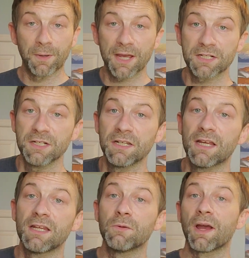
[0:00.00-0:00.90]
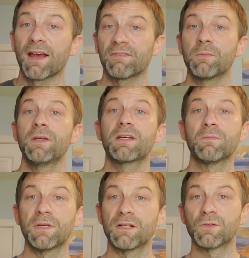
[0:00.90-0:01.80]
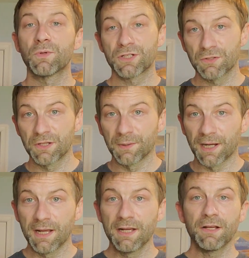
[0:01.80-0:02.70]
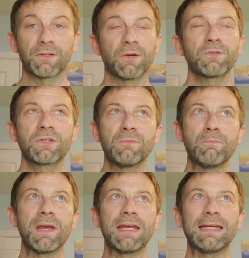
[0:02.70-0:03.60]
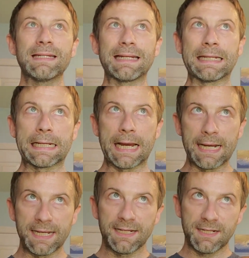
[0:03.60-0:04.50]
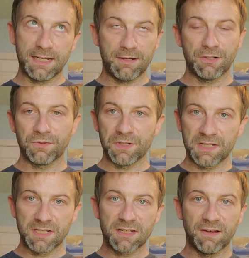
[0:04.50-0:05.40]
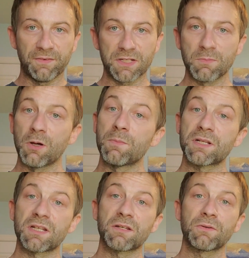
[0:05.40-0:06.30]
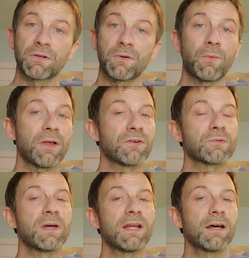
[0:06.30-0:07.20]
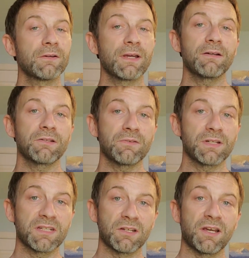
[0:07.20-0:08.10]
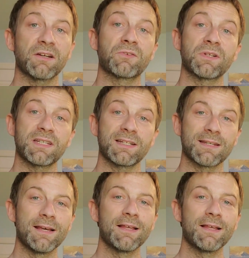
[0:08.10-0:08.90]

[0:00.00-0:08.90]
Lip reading: passionate, and you have to be committed to what you're doing. Those are the main 9 characteristics of a small business owner. While there's many other characteristics,